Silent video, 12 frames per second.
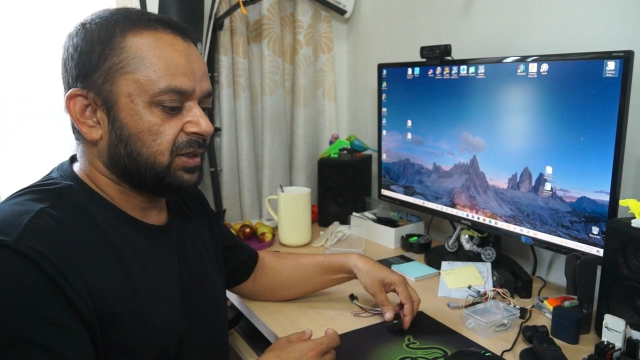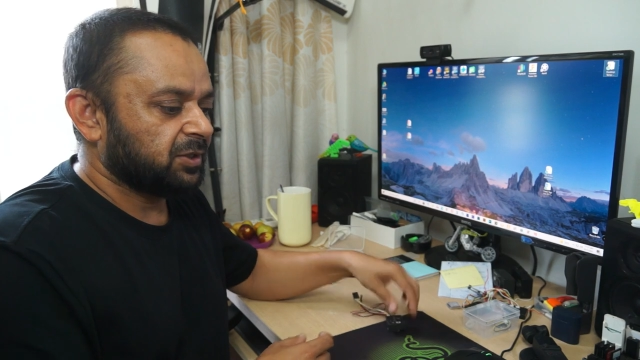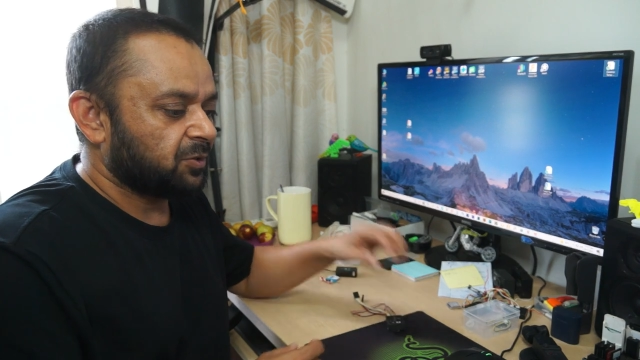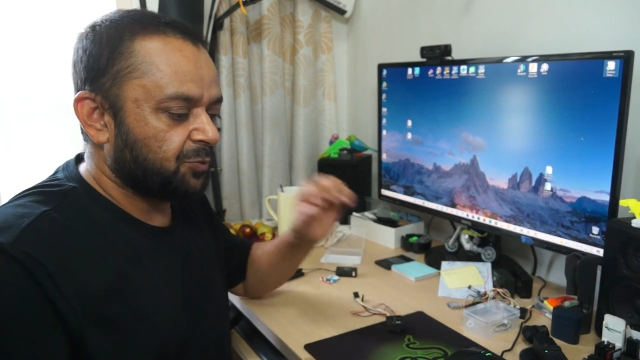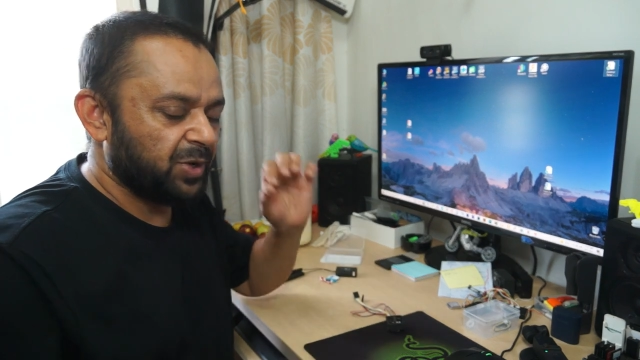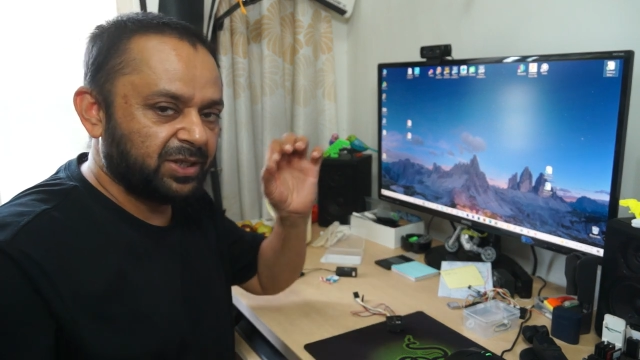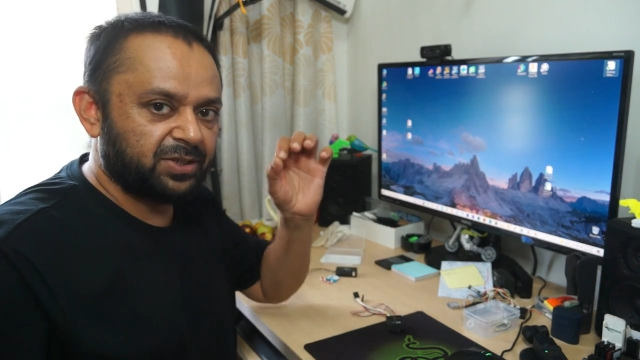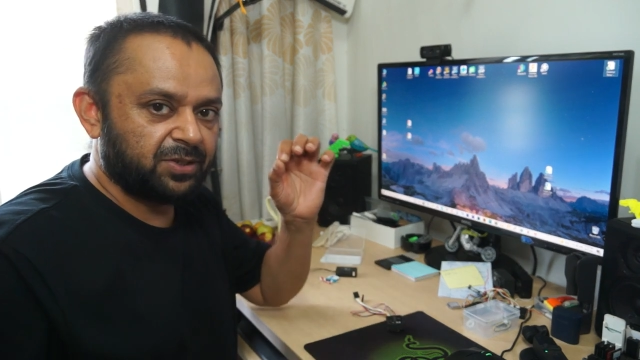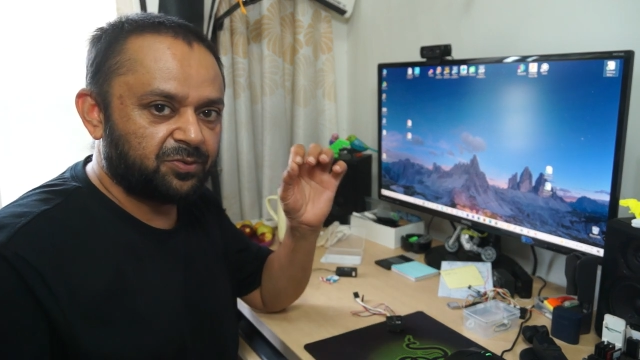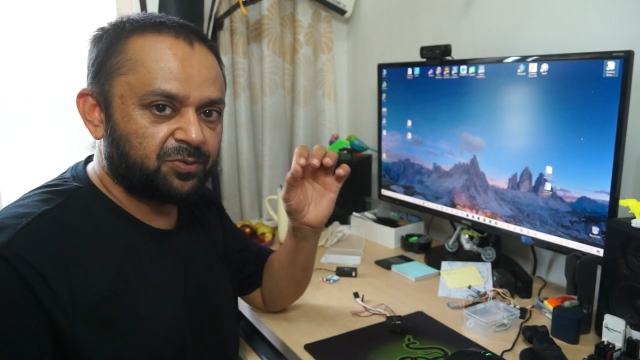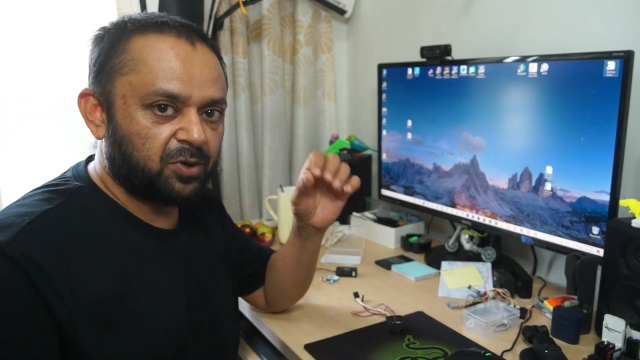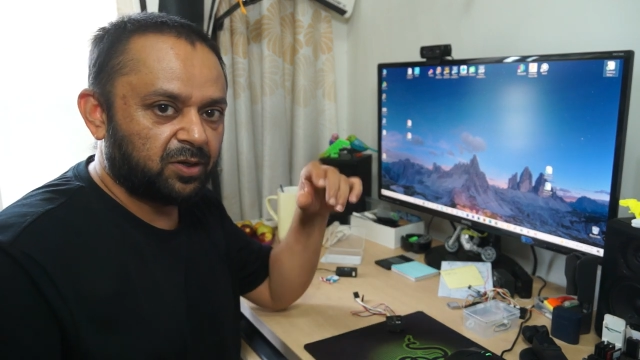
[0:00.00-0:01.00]
increase
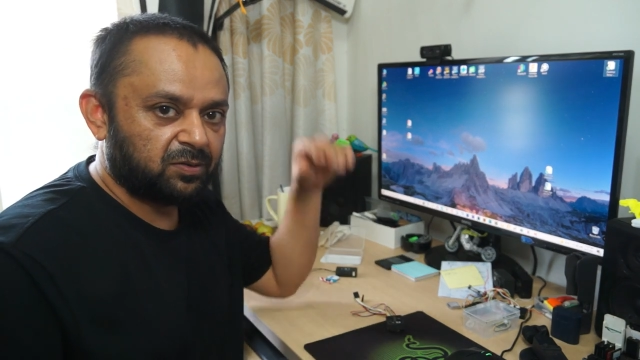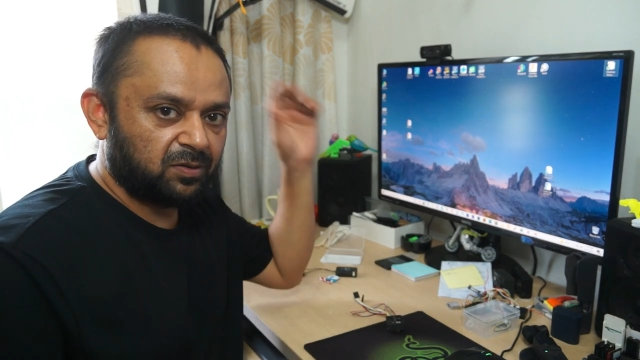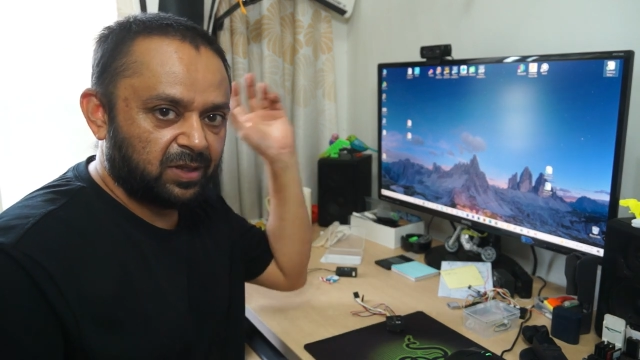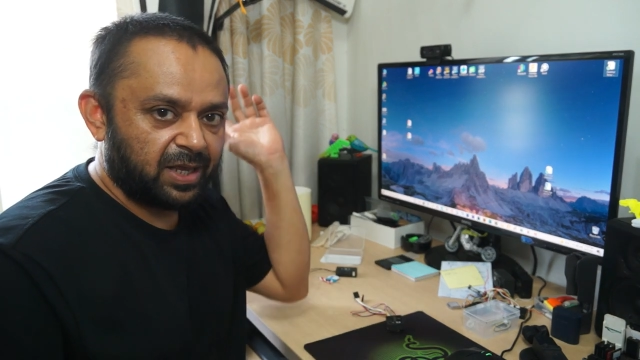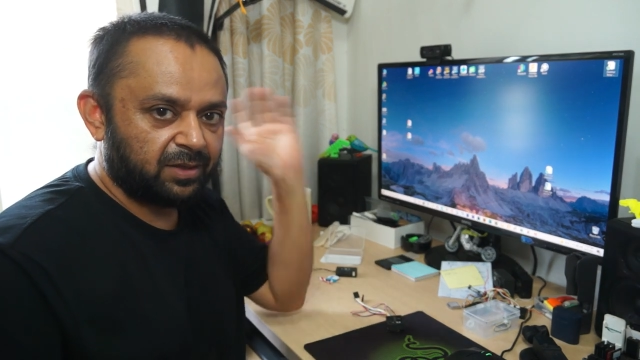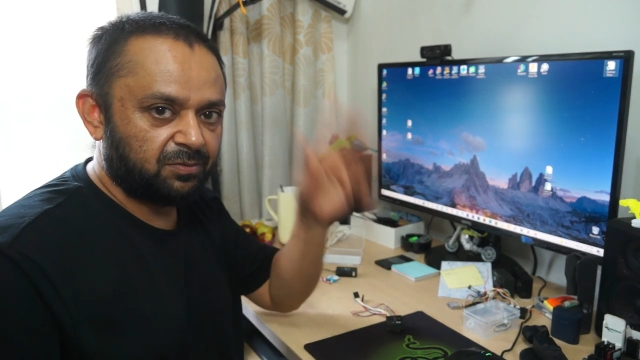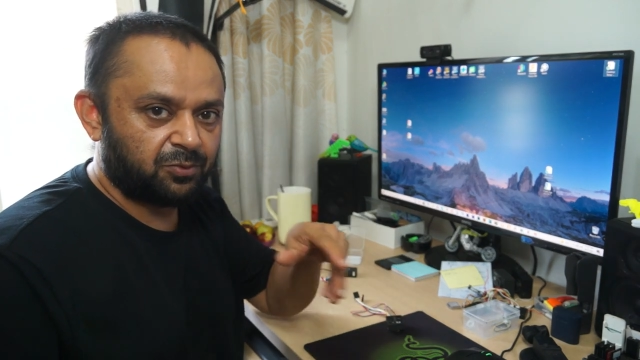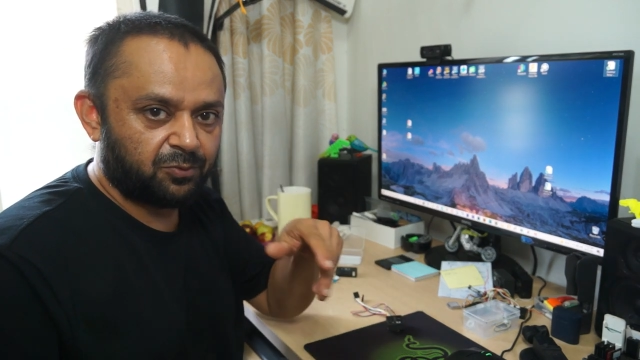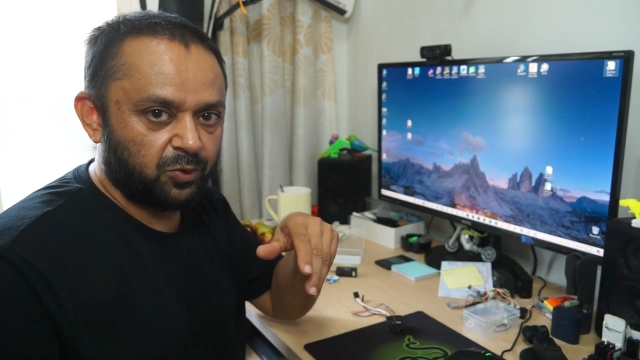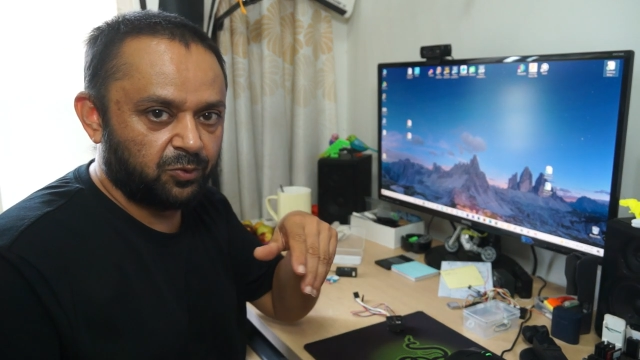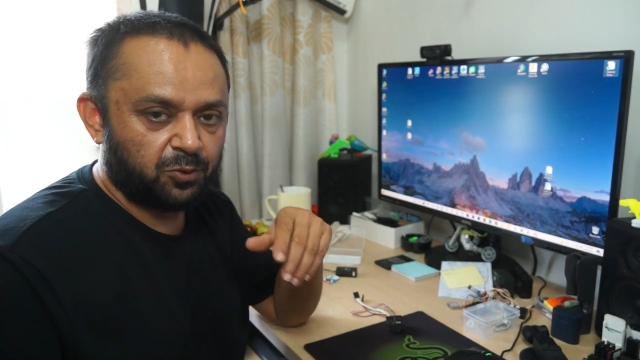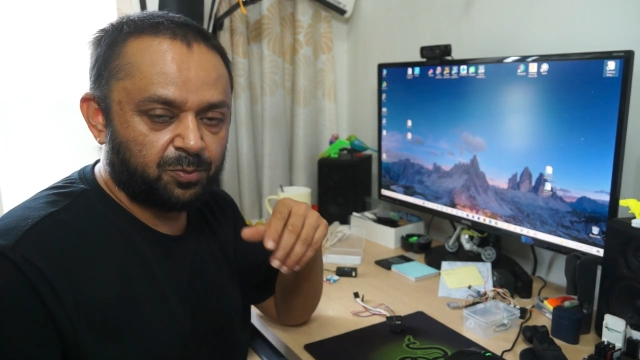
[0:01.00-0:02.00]
the throttle and
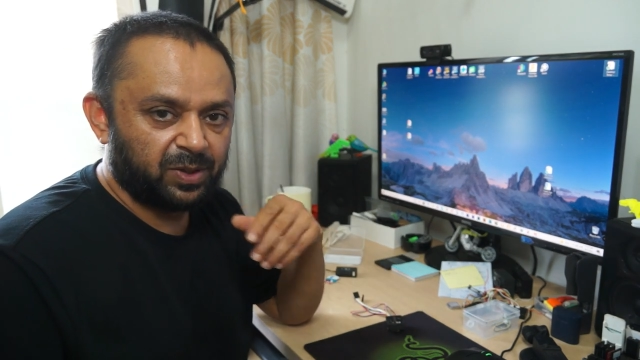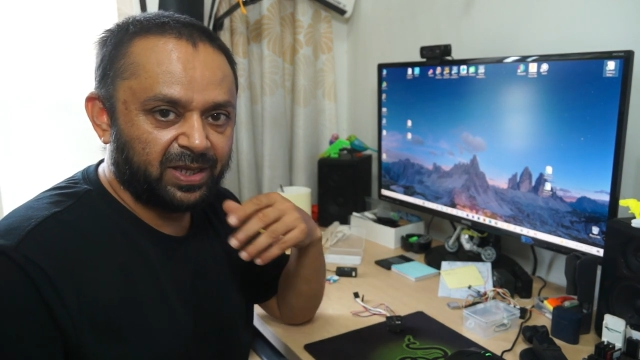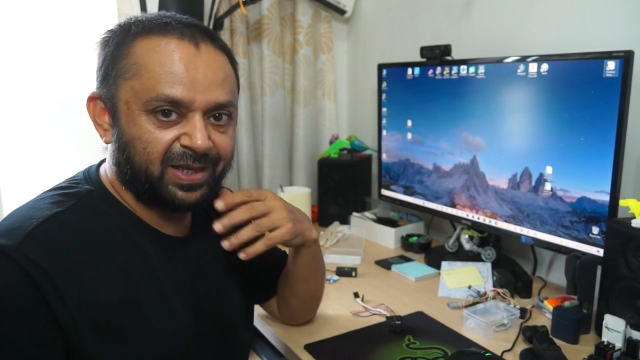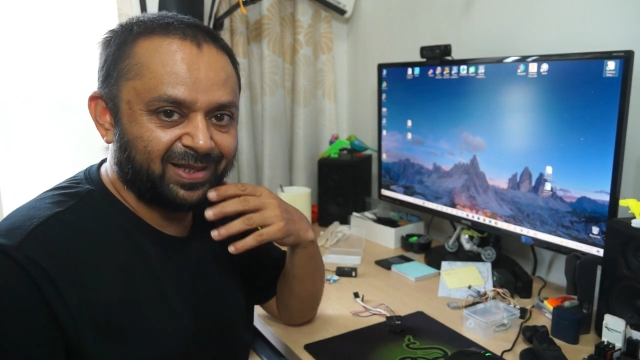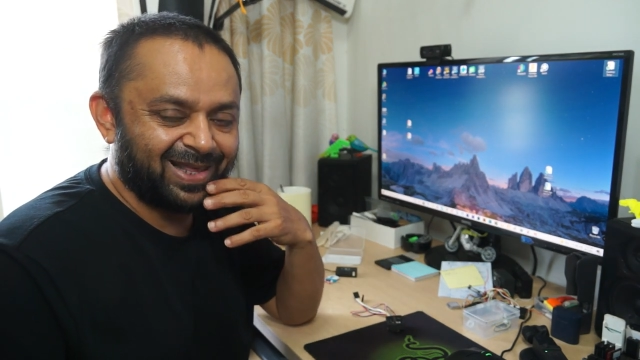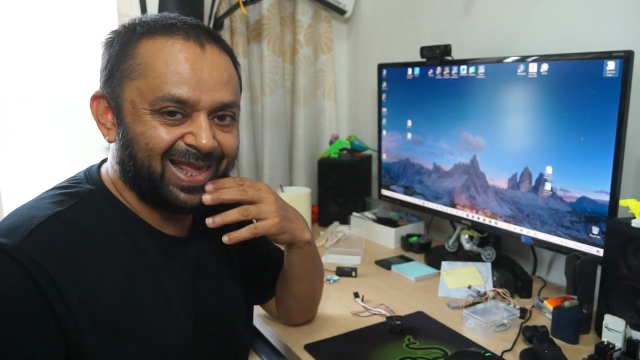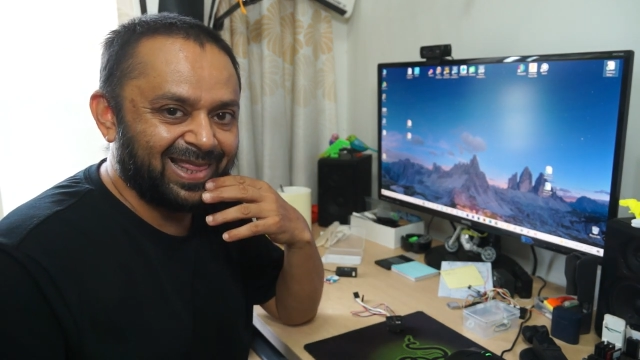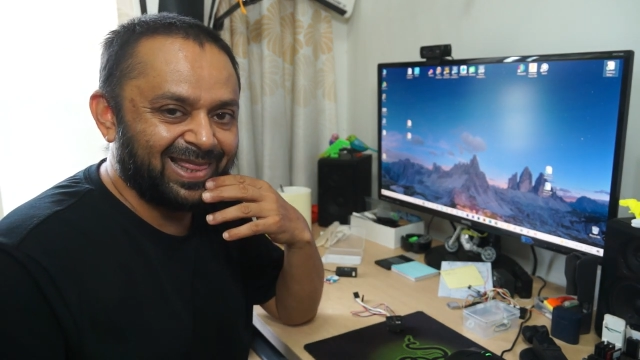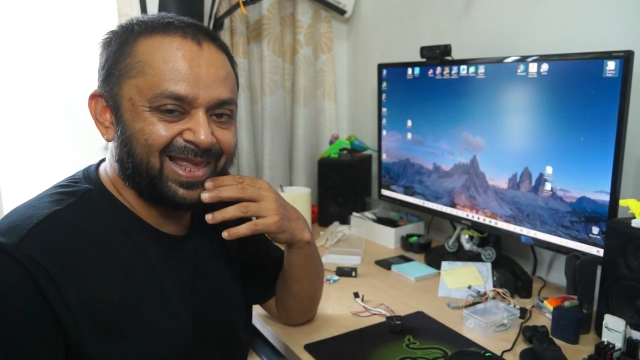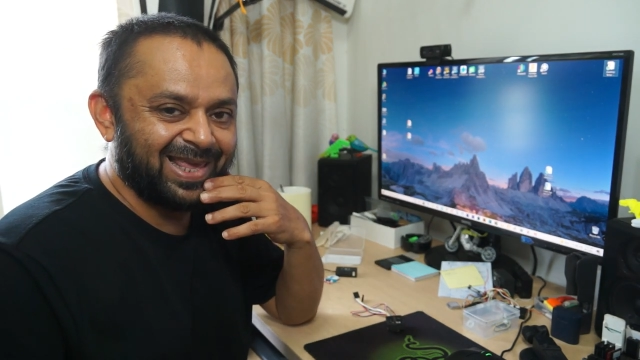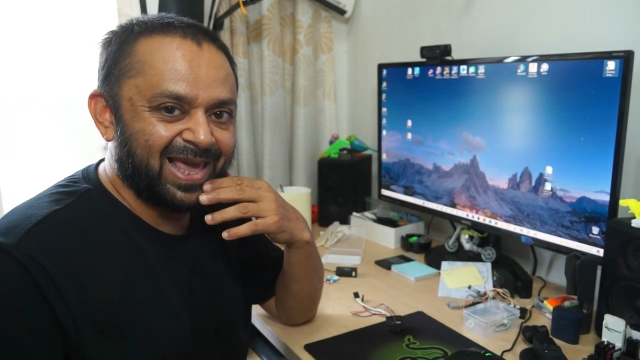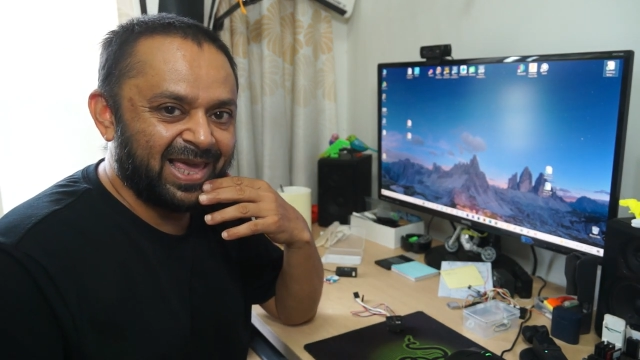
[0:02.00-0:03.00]
throw your plane
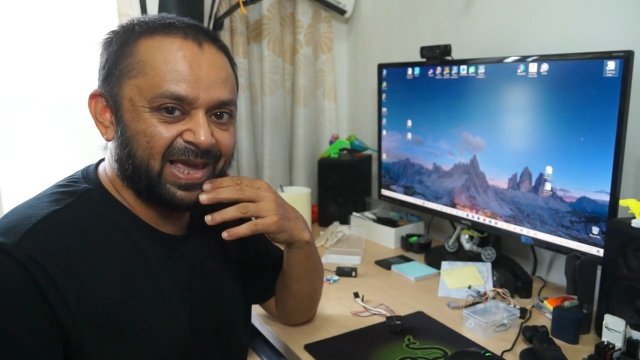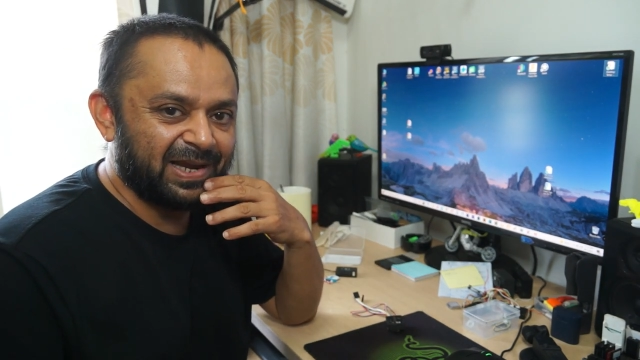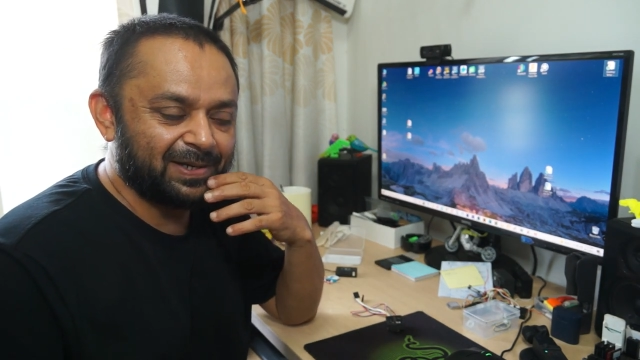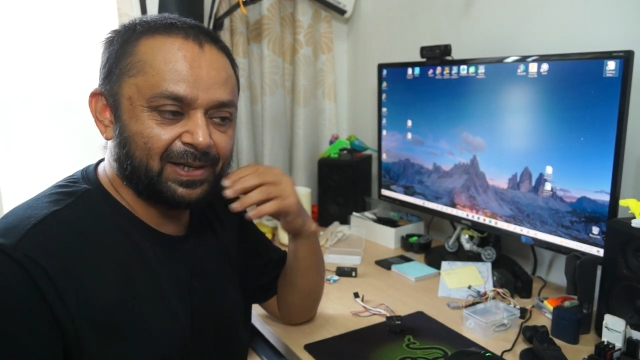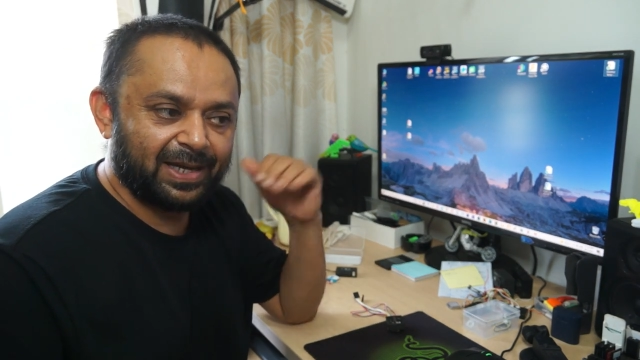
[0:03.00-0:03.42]
in the air,